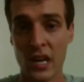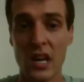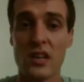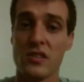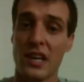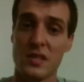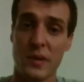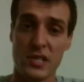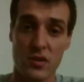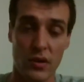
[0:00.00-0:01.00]
So that's my
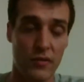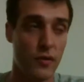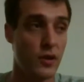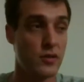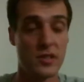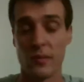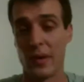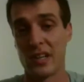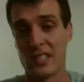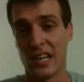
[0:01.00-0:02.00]
story for you. So
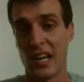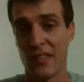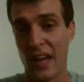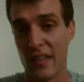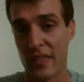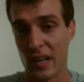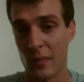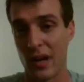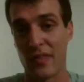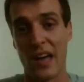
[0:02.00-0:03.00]
meditate on that. Think
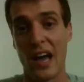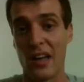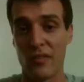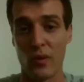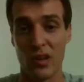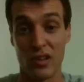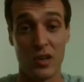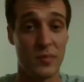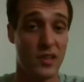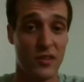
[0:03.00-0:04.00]
about that. If you want to look up the
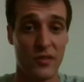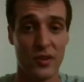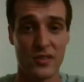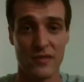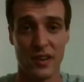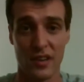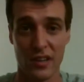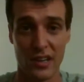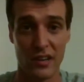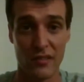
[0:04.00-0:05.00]
interview, it's a very good
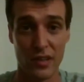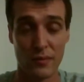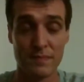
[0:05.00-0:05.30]
interview.